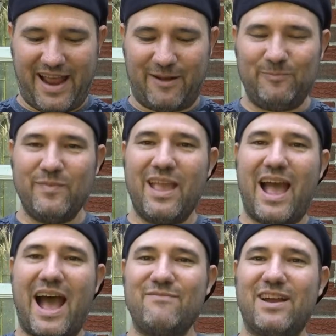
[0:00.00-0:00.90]
Now,
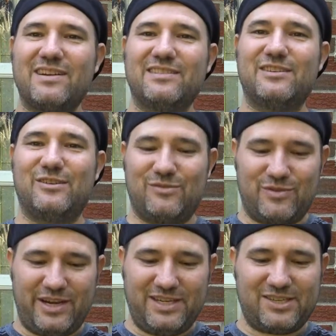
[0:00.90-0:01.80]
I've done a little
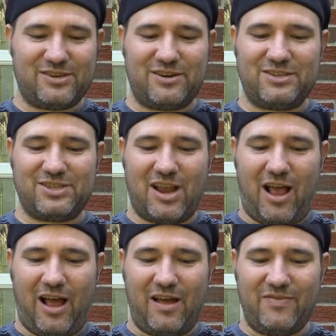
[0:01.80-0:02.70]
research
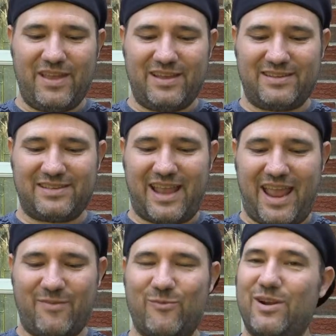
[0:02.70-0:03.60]
on this
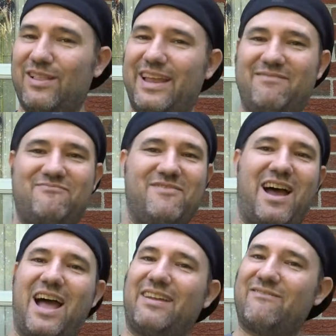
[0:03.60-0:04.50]
and really
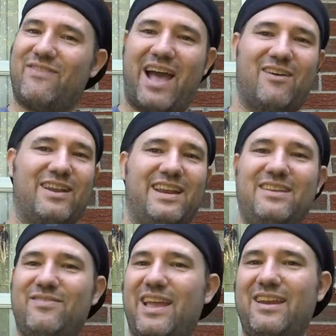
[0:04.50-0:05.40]
not found
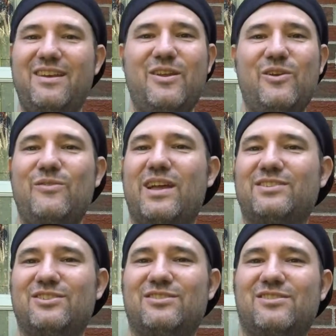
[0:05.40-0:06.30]
anything new
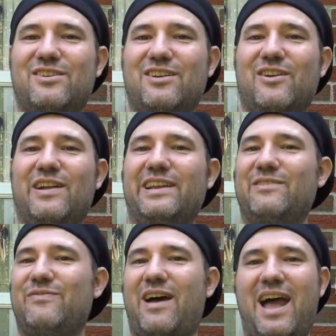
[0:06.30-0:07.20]
that you're going
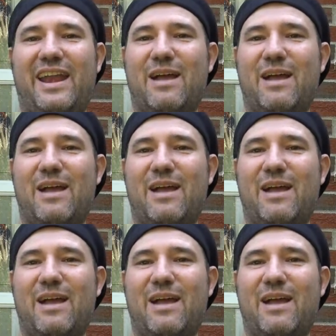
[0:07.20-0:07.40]
to find.